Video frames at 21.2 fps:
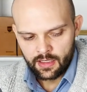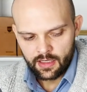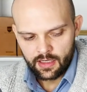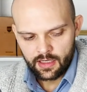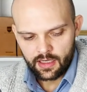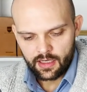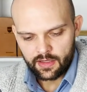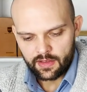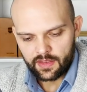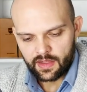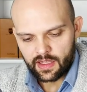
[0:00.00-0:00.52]

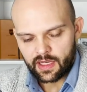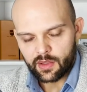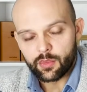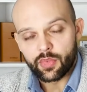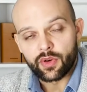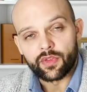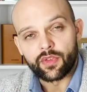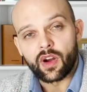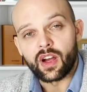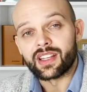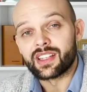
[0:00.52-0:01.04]
And they had
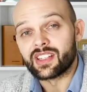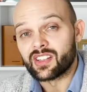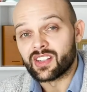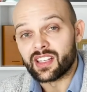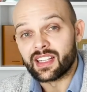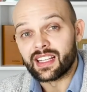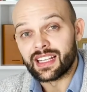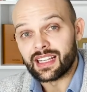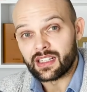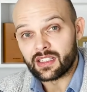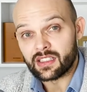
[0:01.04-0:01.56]
provided a
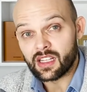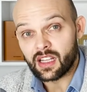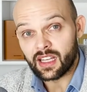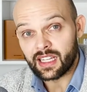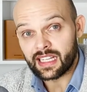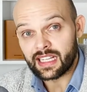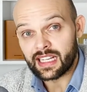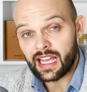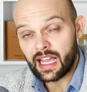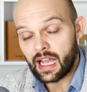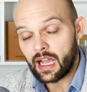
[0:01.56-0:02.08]
link to like
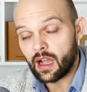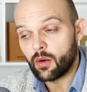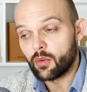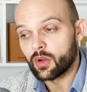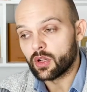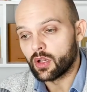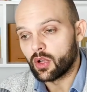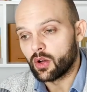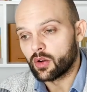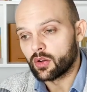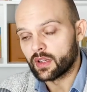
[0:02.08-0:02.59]
an
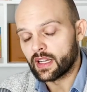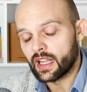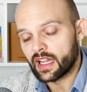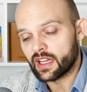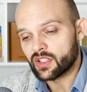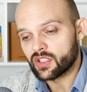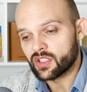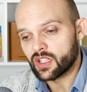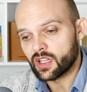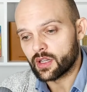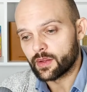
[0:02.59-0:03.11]
hour-long
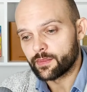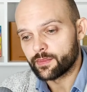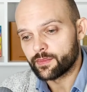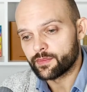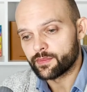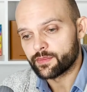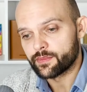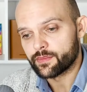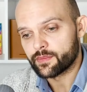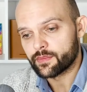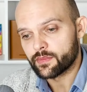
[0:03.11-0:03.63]
lecture
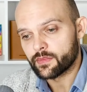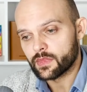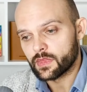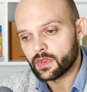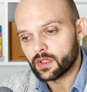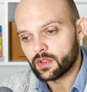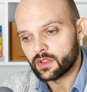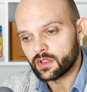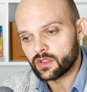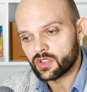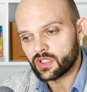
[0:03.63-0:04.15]

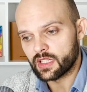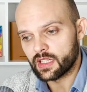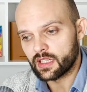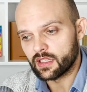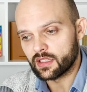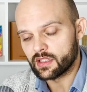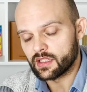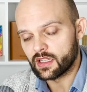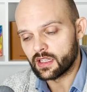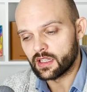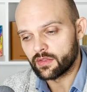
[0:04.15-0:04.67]
that she
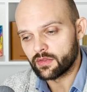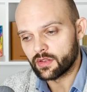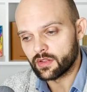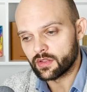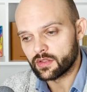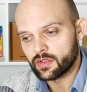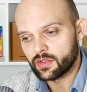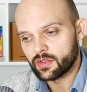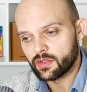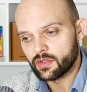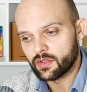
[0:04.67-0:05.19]
had
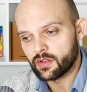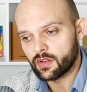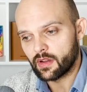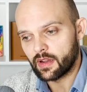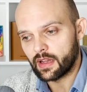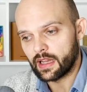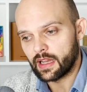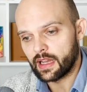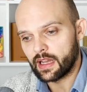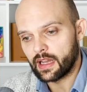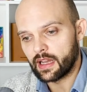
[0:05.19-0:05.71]
delivered,
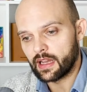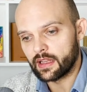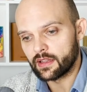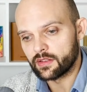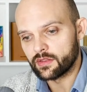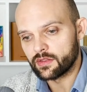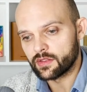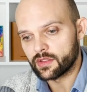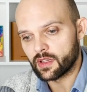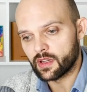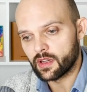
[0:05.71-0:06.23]

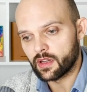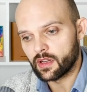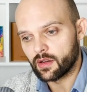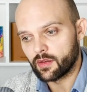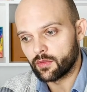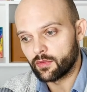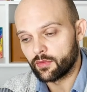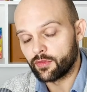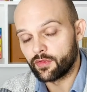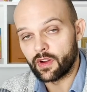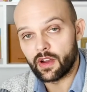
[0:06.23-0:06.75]
and
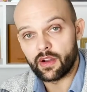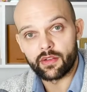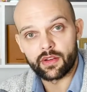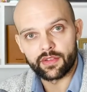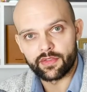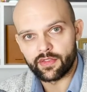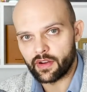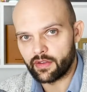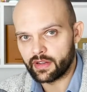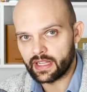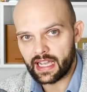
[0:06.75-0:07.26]
very,
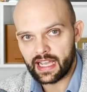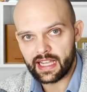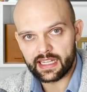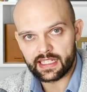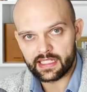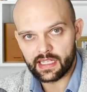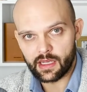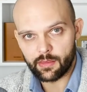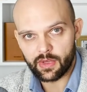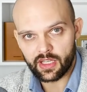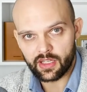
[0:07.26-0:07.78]
very
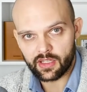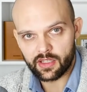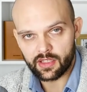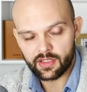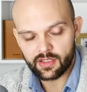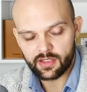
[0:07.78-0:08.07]
academic.